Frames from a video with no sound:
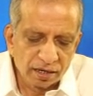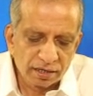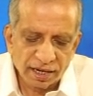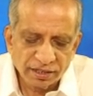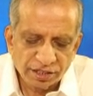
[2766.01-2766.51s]

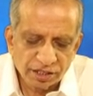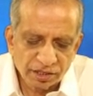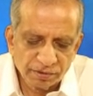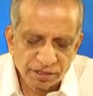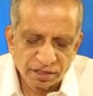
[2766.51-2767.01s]

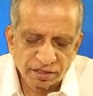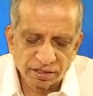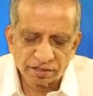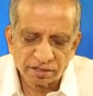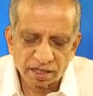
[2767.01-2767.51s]

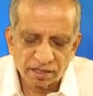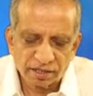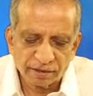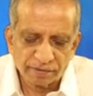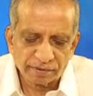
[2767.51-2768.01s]
Transitivity is that
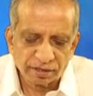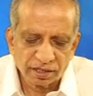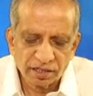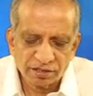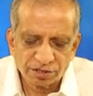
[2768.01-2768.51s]
if
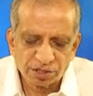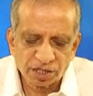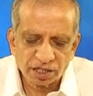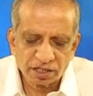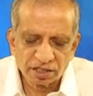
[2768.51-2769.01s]
A is
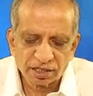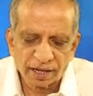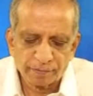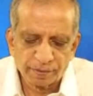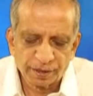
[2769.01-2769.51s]
greater
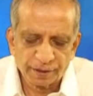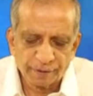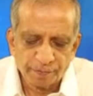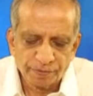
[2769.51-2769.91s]
than B